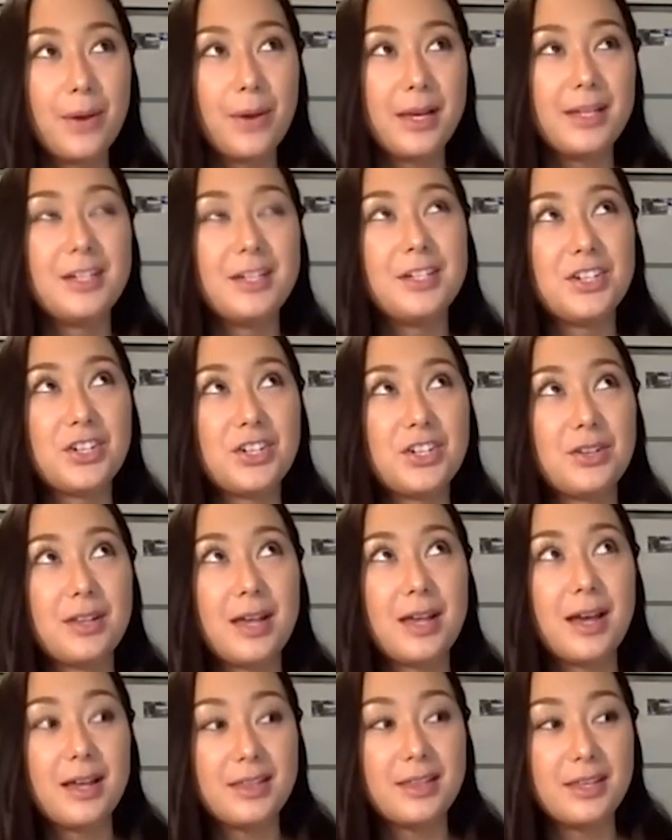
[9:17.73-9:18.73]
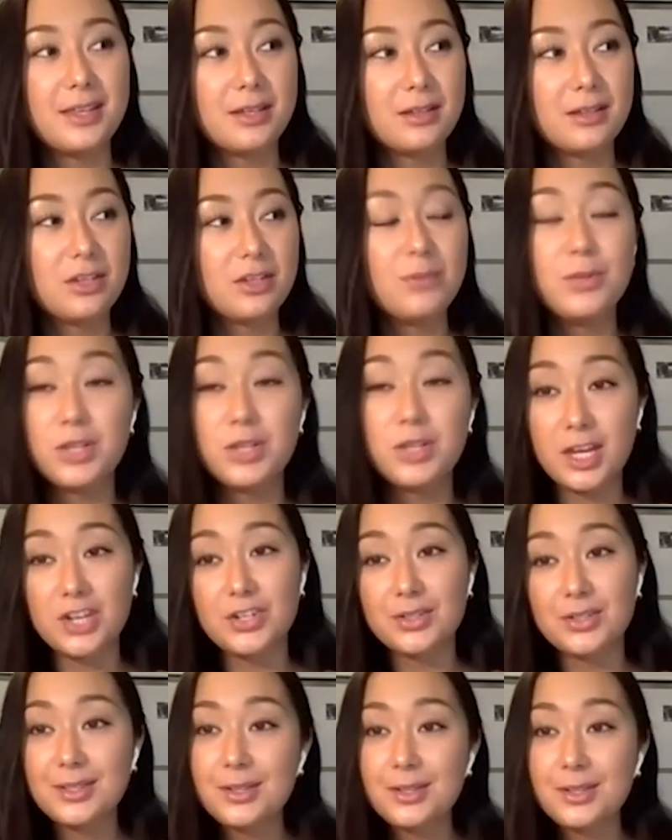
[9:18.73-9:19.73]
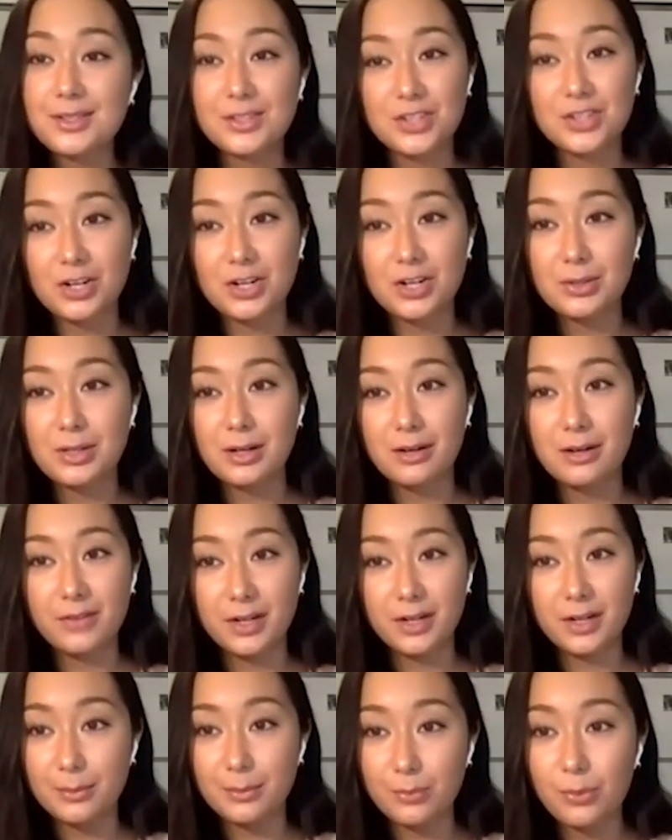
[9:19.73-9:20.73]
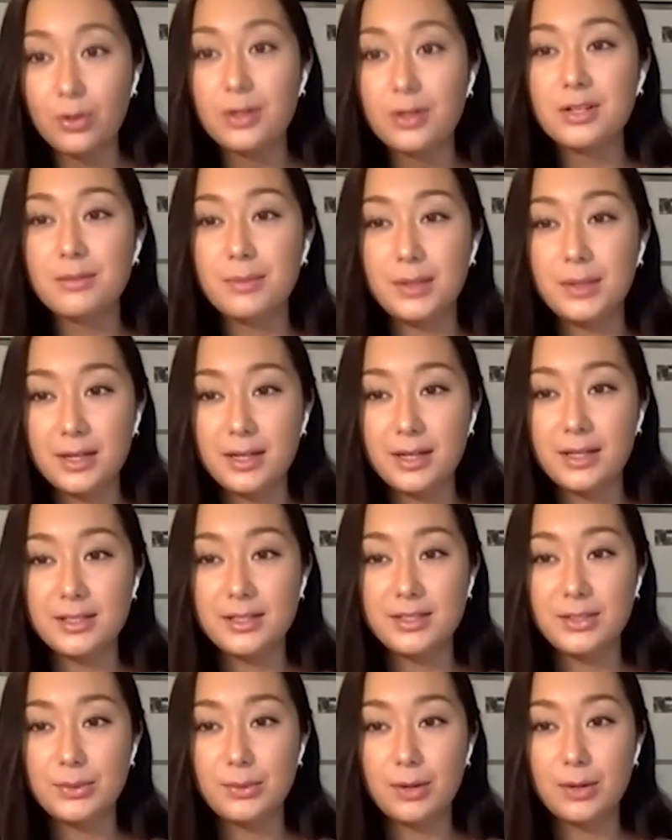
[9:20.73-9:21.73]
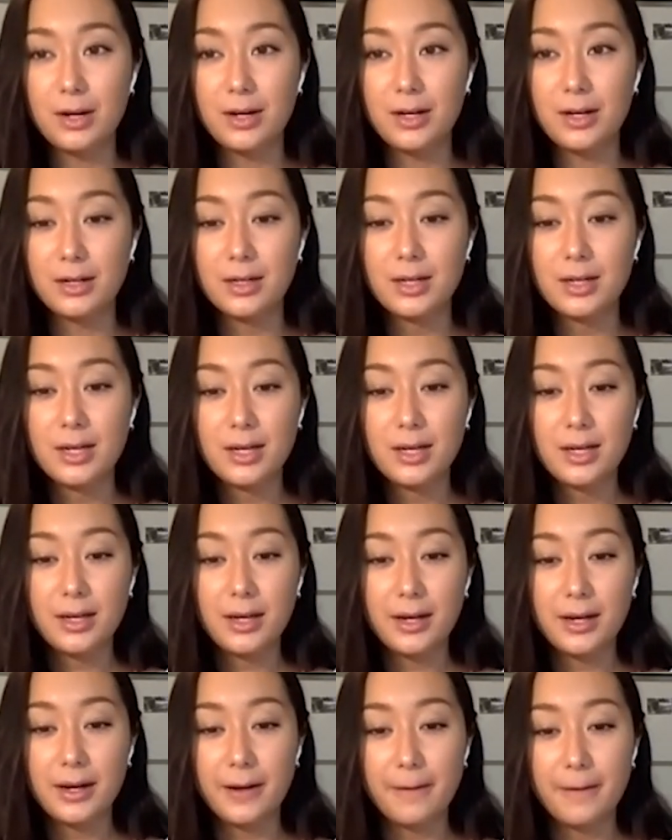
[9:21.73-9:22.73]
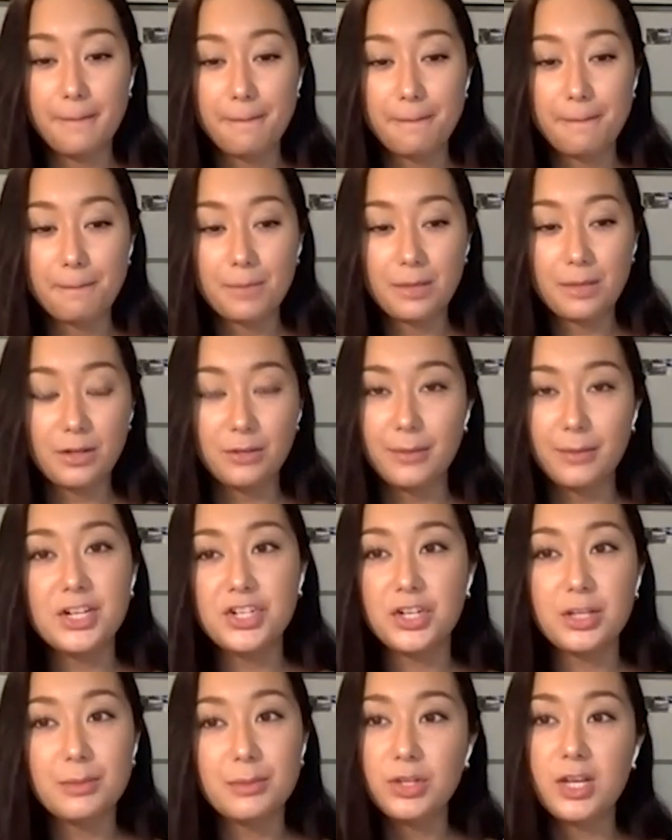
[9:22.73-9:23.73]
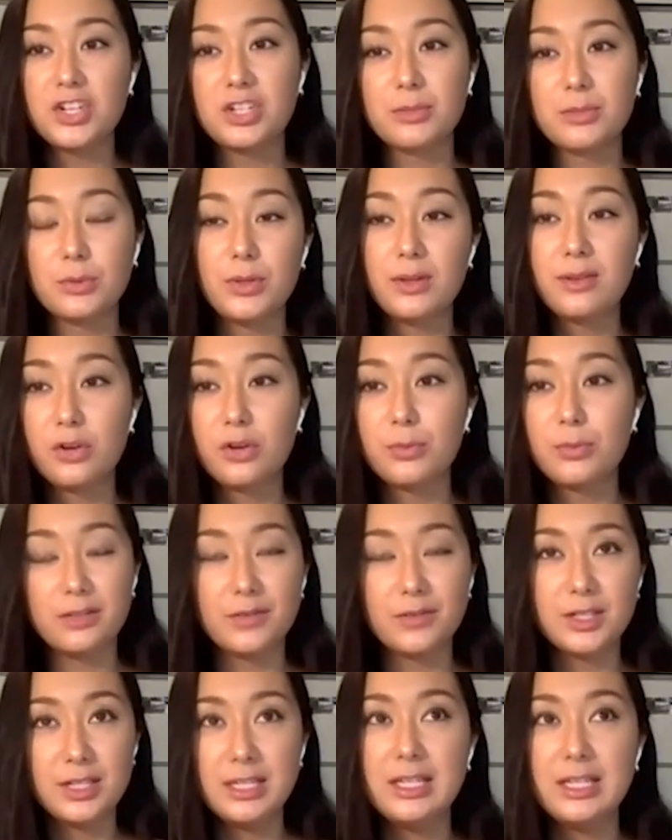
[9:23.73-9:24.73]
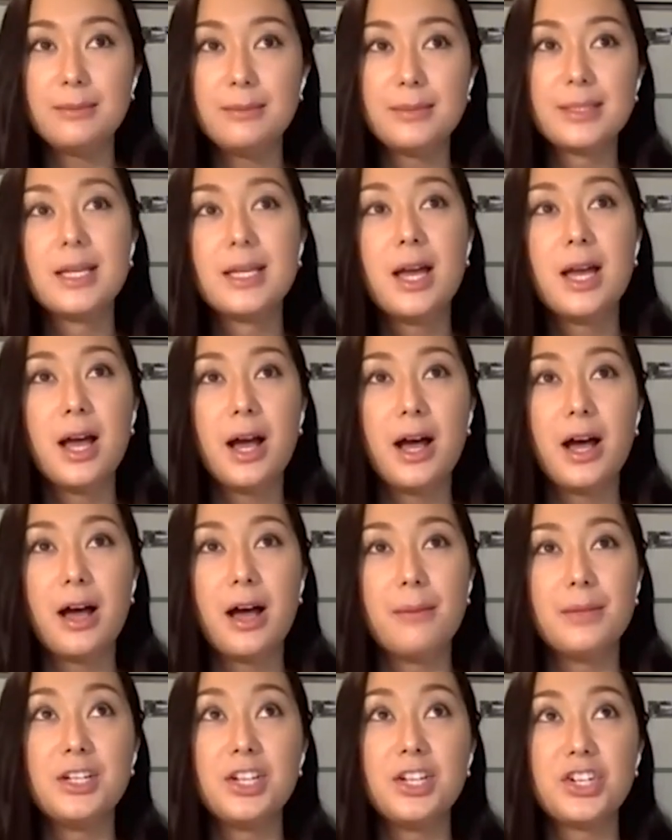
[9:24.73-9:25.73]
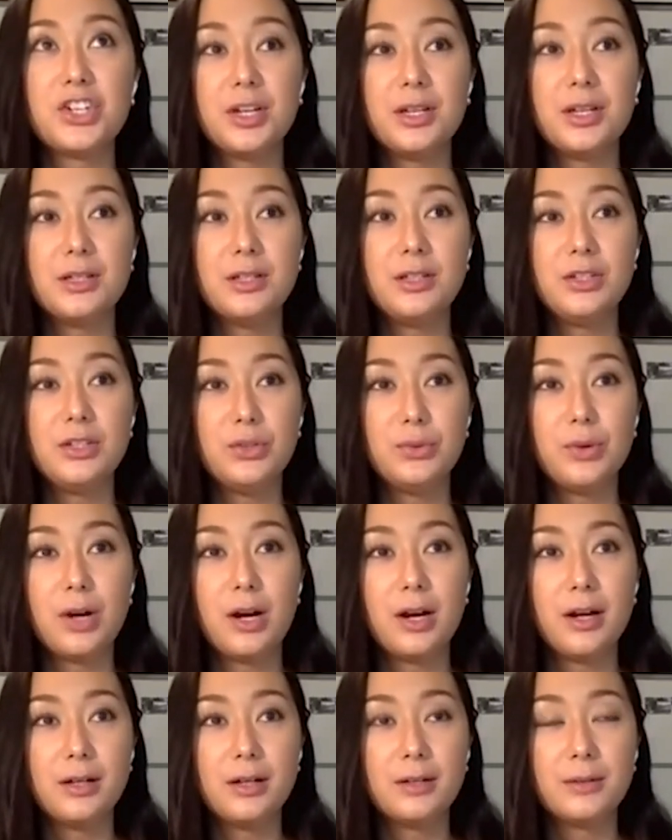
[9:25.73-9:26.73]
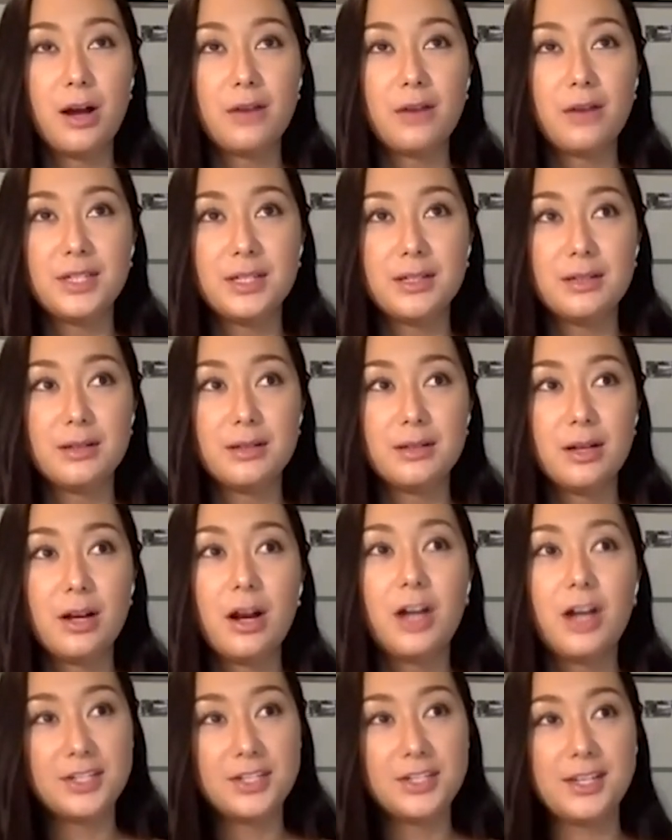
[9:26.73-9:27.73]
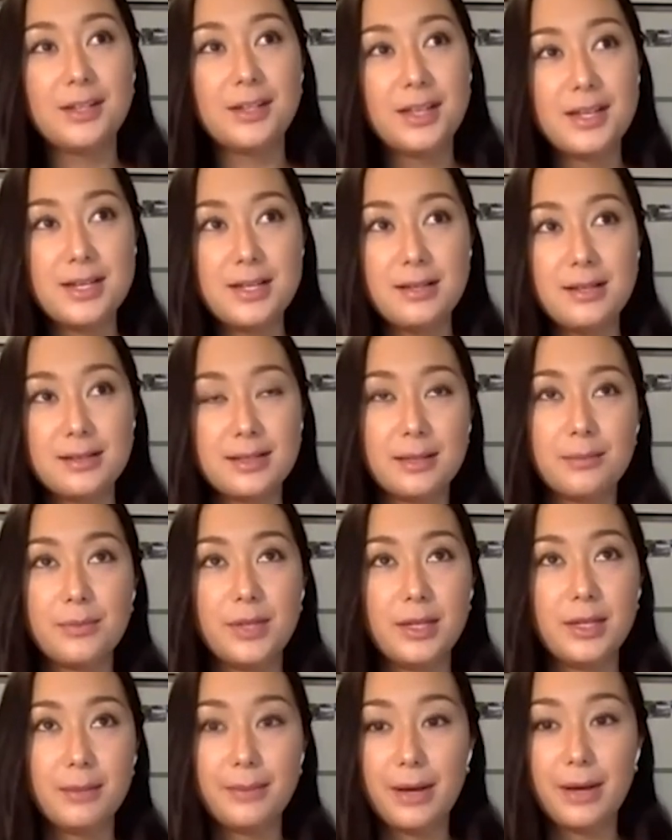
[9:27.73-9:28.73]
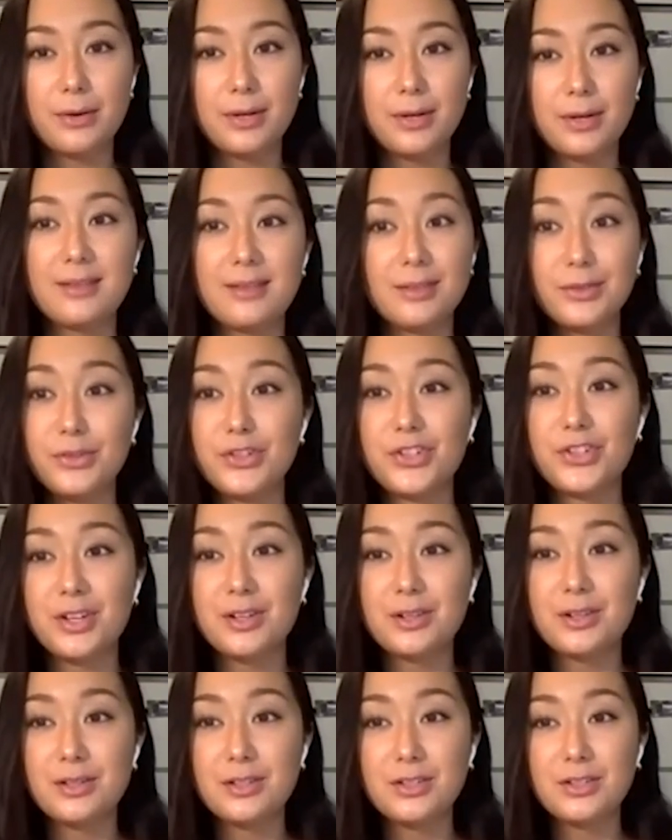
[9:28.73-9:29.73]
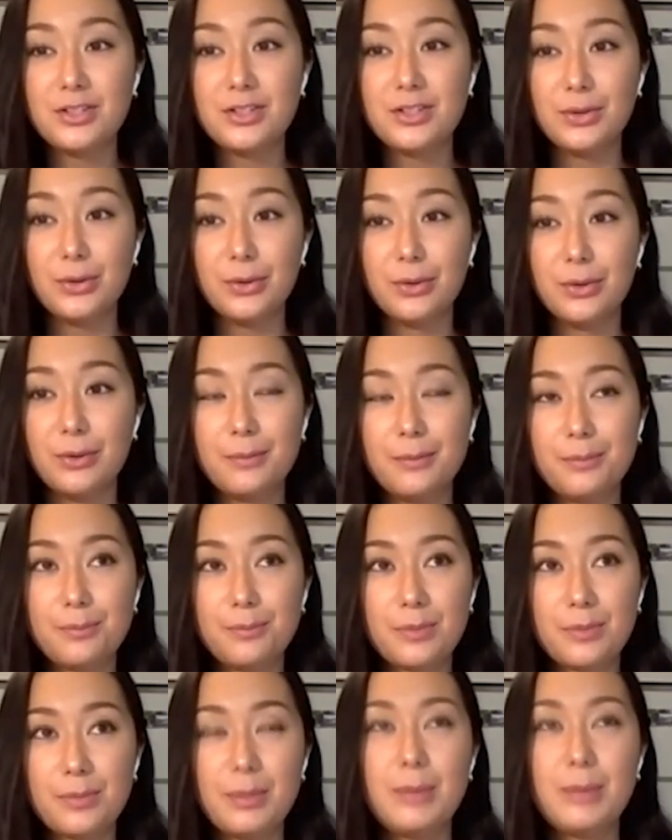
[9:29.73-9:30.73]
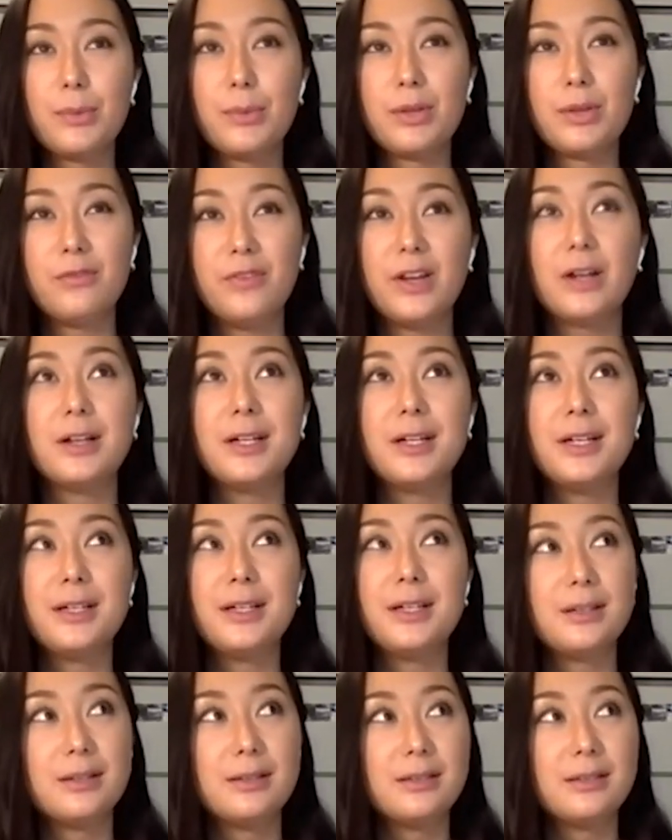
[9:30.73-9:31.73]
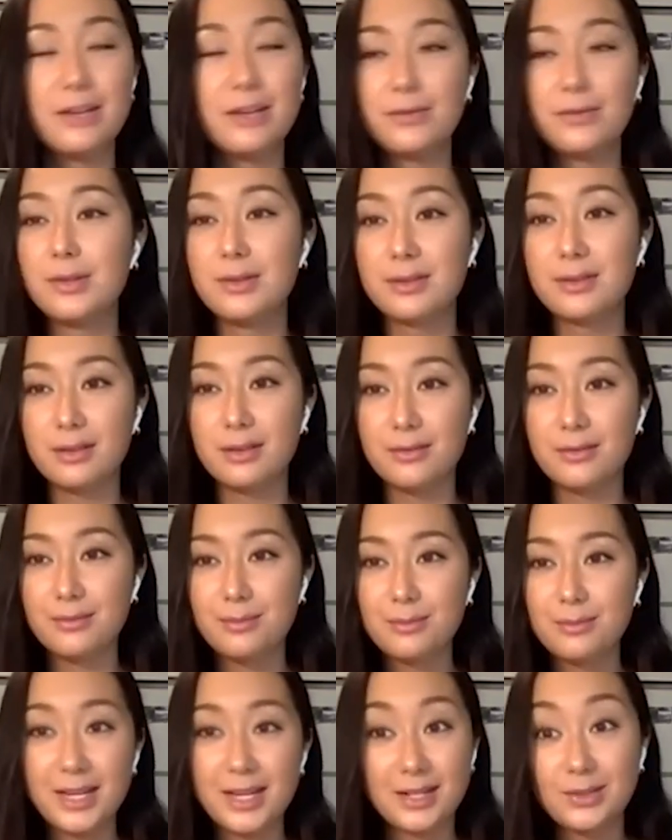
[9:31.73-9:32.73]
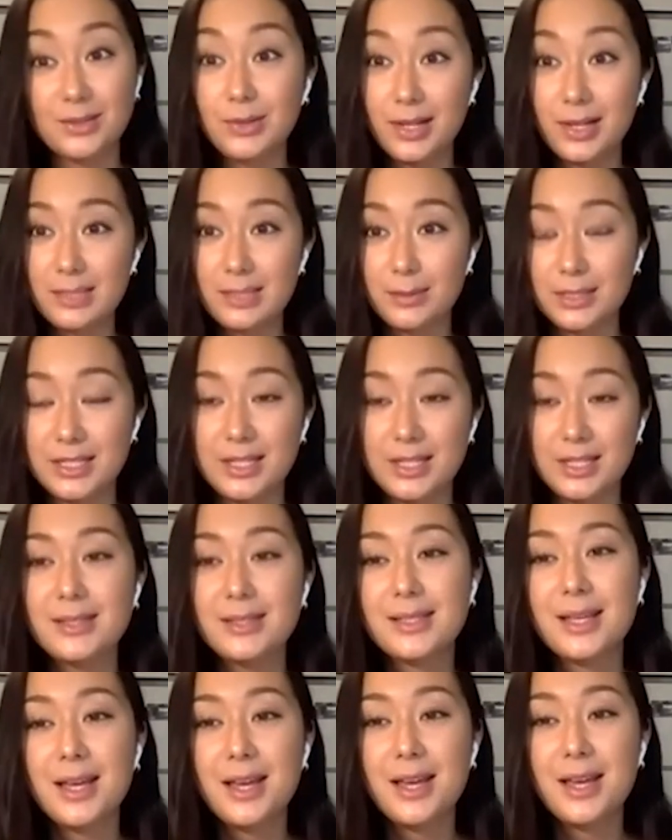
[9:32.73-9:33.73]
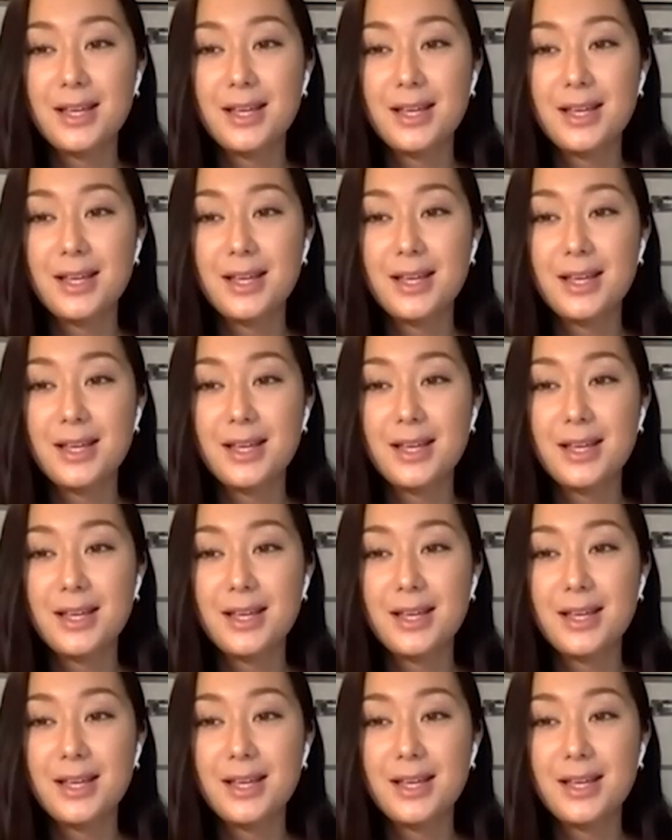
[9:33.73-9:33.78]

But in addition to that, I think communication skills in general are very important, because you are you're managing communication between so many different teams. In addition, you are often articulating something about a solution to people with varying levels of technical expertise.